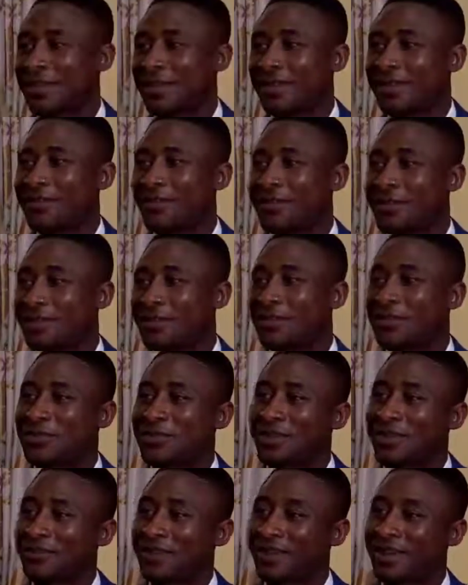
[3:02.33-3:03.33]
Many
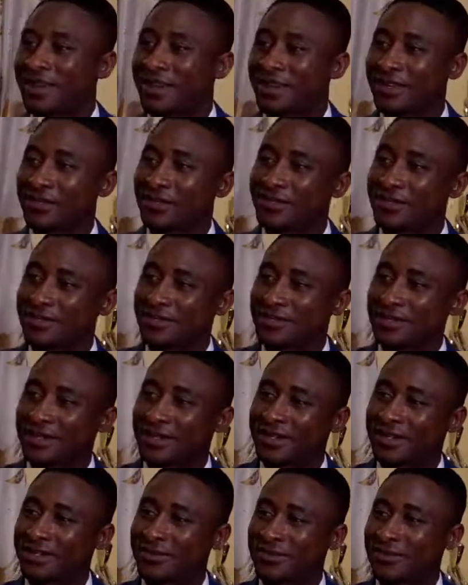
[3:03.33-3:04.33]
people have argued
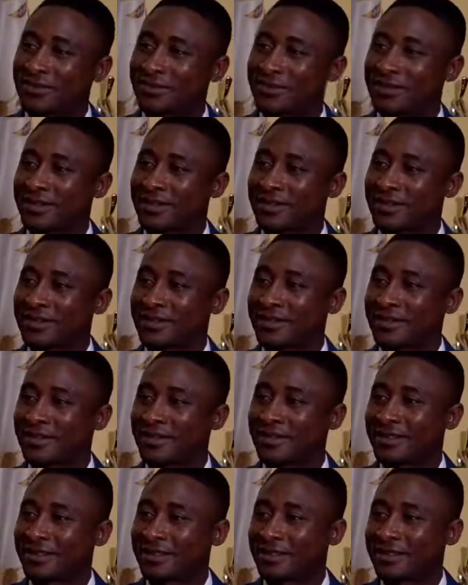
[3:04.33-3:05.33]
that you
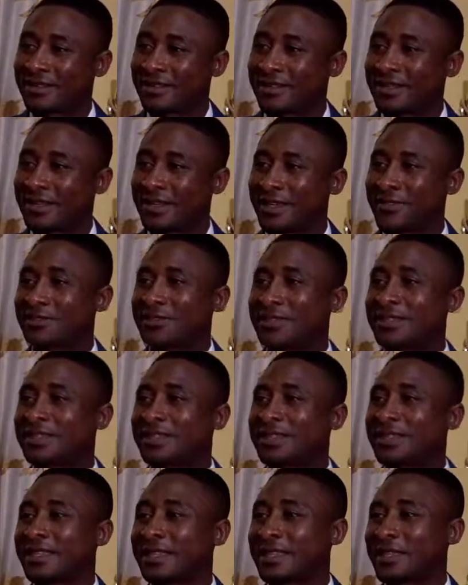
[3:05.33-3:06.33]
are skipping
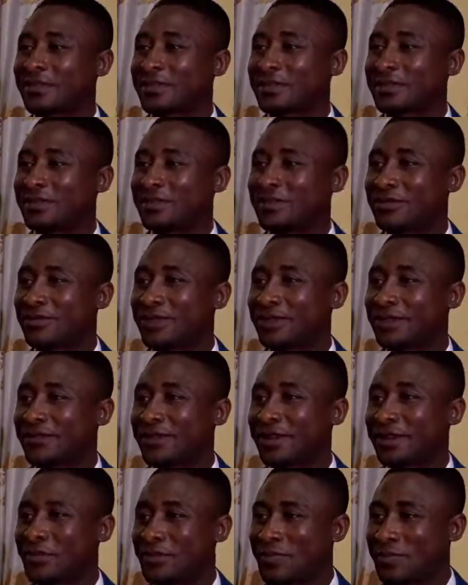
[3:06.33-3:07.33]
steps. You
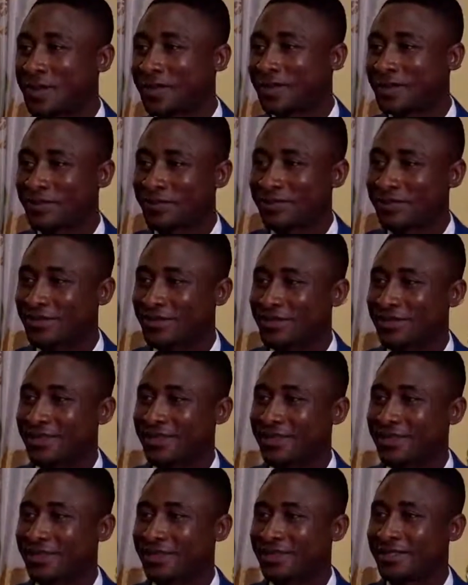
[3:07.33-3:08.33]
have abandoned the
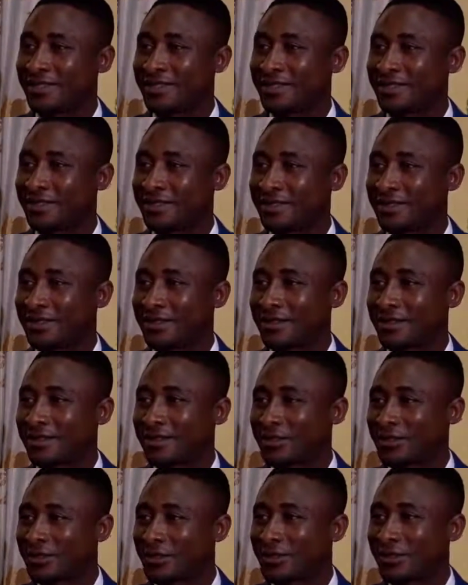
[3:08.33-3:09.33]
AGC.
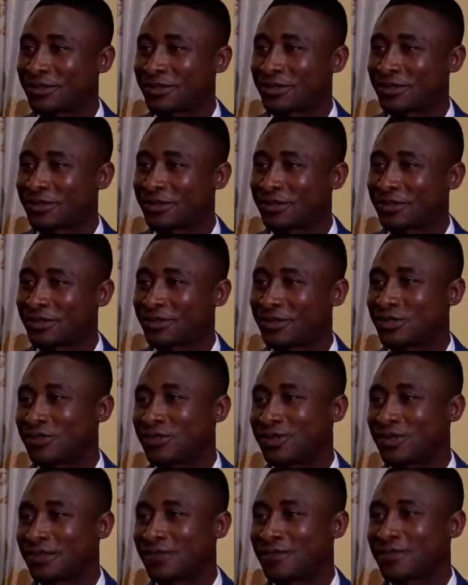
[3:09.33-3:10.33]
If not, you
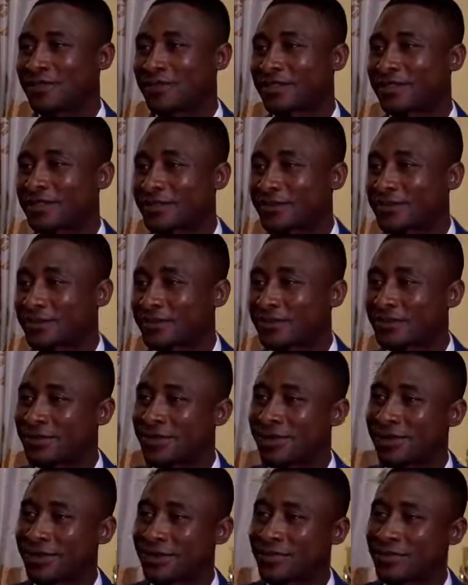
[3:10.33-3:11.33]
should have first of
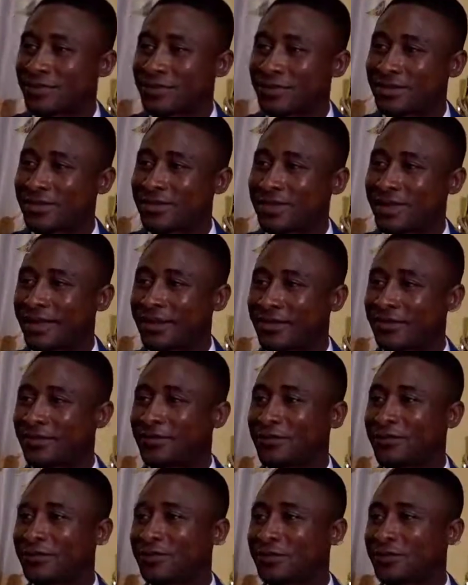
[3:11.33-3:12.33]
all brought the
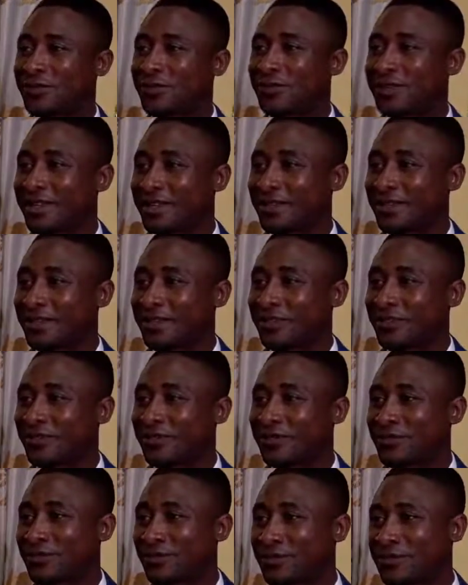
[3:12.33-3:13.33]
Anglophones together
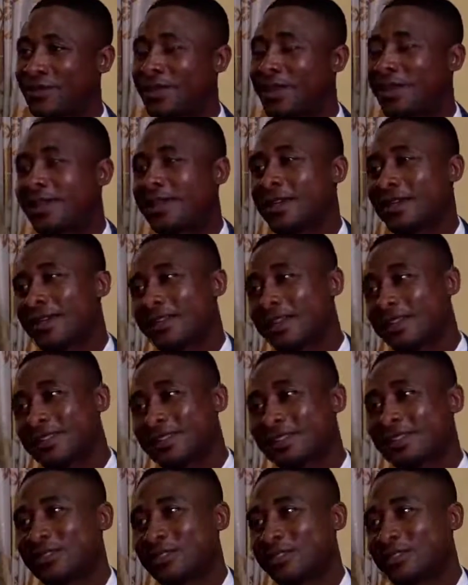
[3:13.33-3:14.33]
before
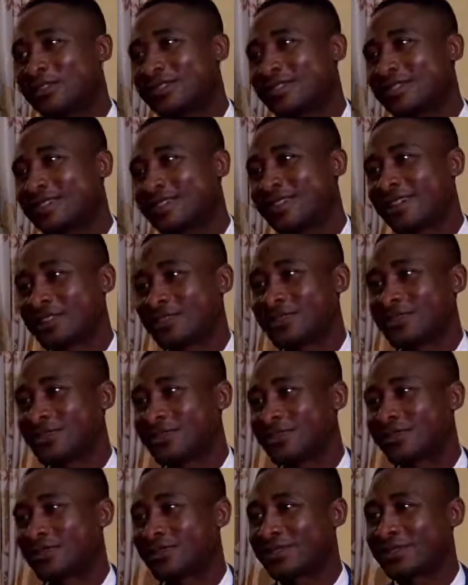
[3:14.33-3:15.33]
getting into a
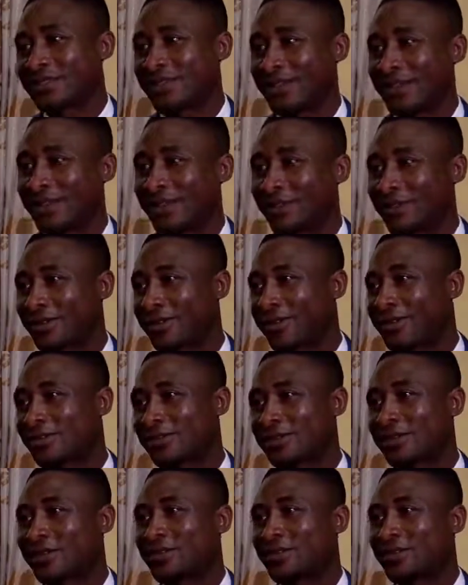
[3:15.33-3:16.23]
national dialogue, another